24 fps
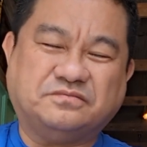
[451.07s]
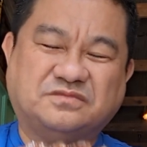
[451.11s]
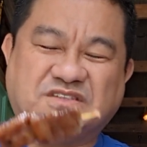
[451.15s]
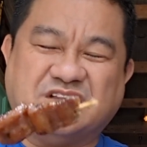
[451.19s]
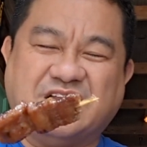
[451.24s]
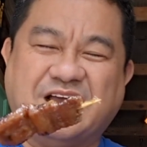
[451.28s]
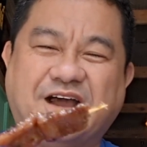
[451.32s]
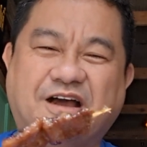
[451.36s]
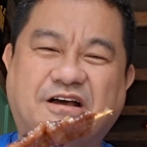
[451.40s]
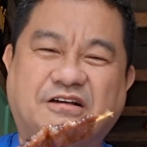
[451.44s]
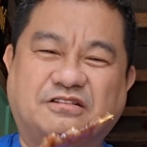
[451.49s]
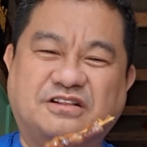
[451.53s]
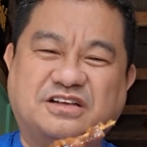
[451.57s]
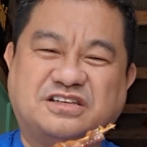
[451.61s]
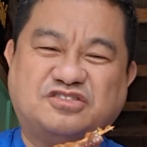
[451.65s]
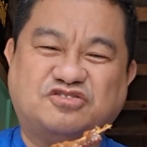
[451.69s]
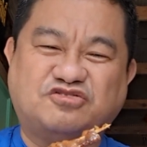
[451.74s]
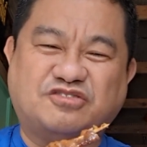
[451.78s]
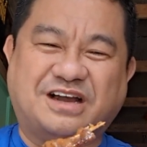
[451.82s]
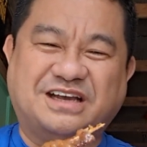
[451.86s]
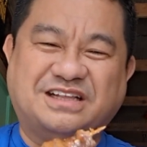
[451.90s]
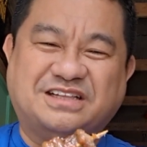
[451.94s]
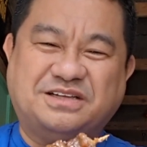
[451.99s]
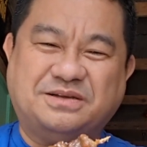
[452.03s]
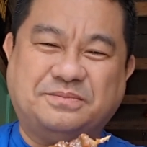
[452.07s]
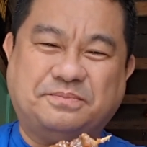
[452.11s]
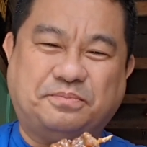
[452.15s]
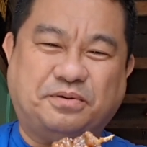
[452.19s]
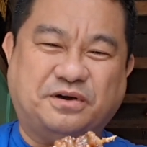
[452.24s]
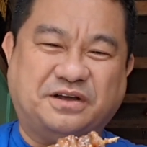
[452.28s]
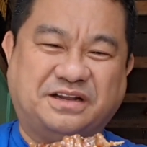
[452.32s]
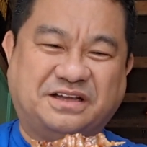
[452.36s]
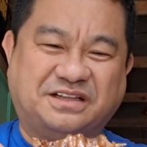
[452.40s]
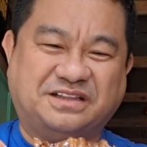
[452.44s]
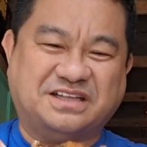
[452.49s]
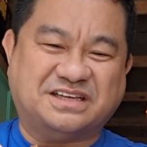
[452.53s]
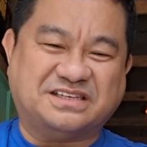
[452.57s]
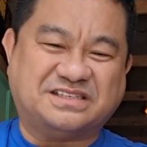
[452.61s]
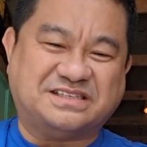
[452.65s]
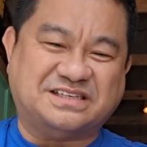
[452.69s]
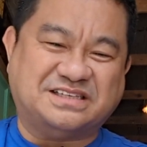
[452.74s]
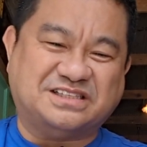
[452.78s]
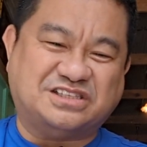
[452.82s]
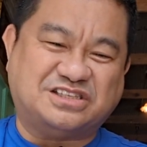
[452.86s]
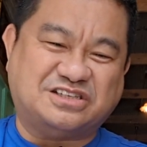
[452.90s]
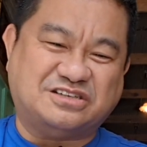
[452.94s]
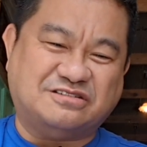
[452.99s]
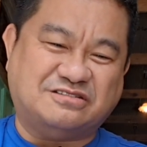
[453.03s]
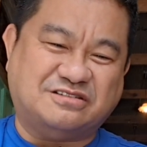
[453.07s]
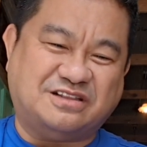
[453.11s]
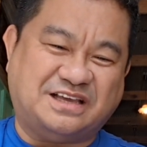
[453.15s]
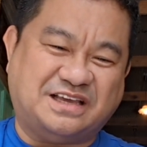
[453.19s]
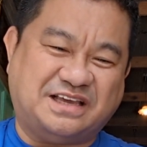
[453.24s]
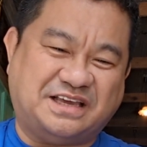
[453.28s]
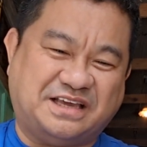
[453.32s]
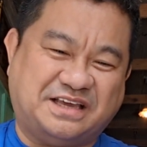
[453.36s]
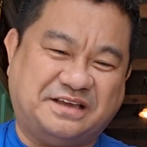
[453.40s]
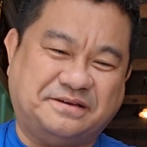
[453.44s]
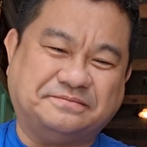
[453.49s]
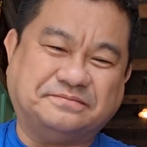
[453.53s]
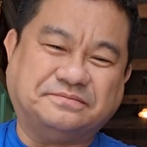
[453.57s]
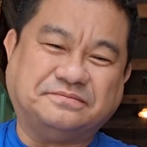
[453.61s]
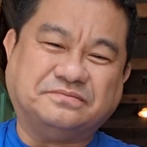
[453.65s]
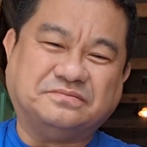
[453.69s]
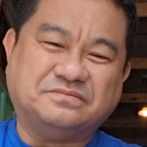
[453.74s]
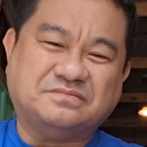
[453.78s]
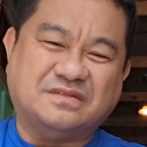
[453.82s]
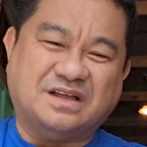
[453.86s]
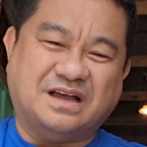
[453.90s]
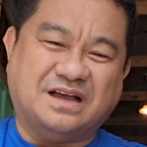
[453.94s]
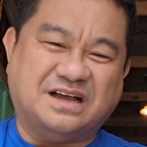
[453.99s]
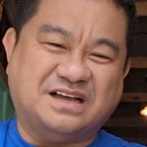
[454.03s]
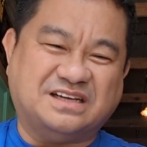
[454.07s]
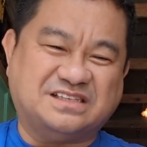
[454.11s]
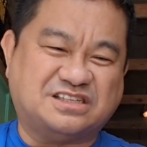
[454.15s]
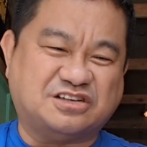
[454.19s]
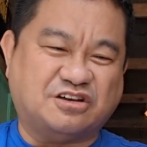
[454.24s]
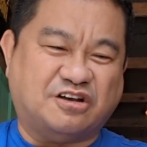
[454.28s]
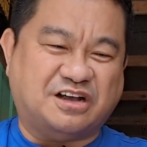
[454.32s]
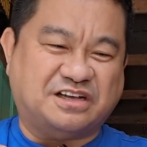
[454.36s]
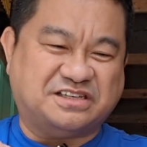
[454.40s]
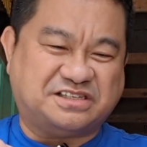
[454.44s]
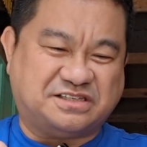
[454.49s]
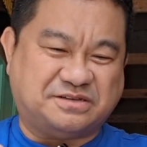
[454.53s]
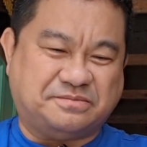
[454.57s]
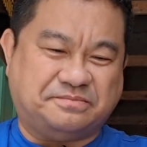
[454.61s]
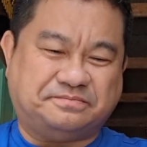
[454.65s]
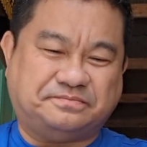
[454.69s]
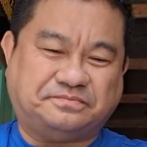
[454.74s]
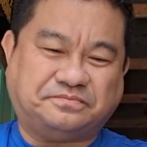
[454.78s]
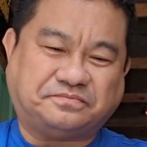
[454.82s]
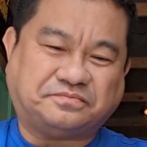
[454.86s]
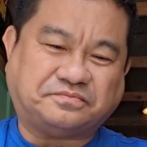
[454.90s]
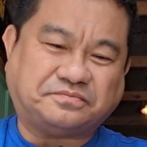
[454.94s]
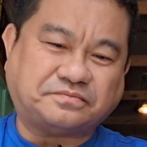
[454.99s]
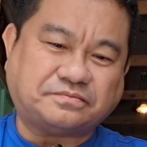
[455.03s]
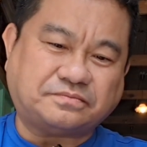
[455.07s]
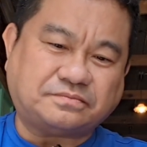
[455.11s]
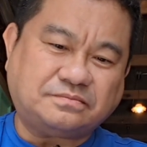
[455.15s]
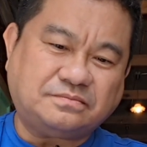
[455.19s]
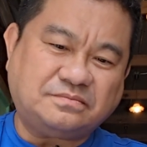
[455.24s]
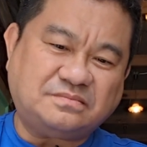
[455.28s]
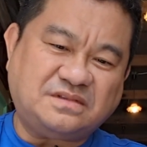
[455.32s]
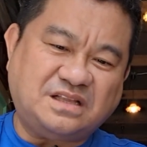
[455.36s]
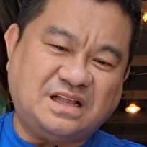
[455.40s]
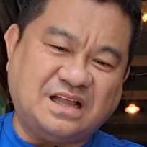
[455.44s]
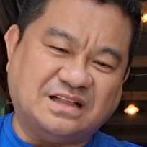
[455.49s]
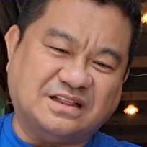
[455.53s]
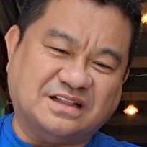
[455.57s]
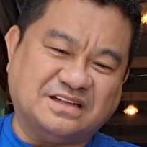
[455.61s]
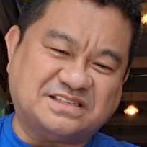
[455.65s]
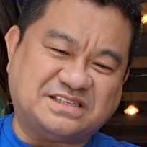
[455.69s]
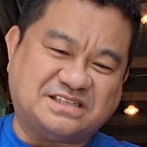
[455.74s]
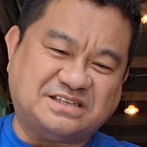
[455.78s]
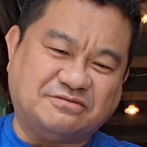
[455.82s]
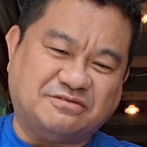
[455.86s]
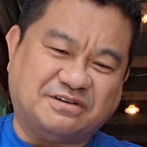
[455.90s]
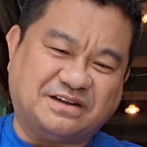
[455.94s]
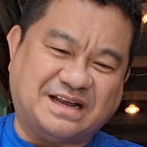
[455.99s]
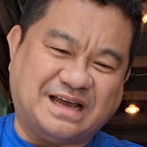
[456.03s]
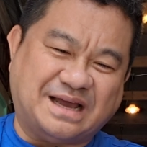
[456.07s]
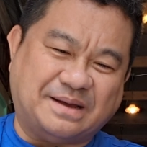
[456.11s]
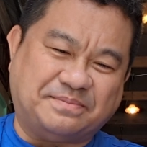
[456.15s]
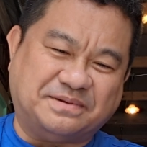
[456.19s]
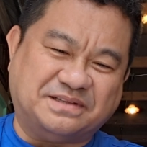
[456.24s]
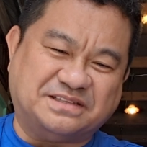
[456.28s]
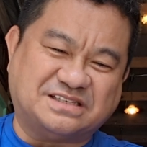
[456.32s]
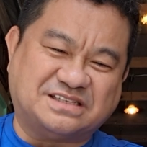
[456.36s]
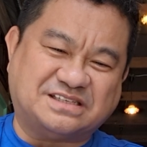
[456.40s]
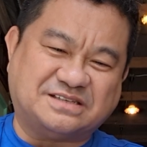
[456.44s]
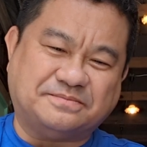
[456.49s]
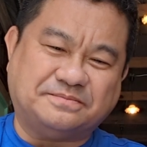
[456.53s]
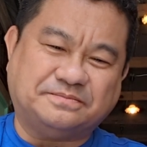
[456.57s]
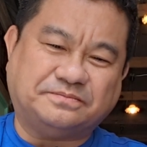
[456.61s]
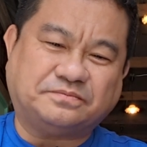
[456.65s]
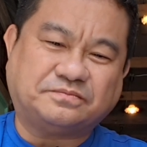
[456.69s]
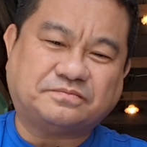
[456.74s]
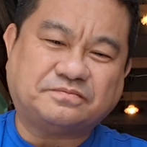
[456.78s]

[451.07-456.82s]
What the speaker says: Now let's try putting this into the sauce, and let's see what happens.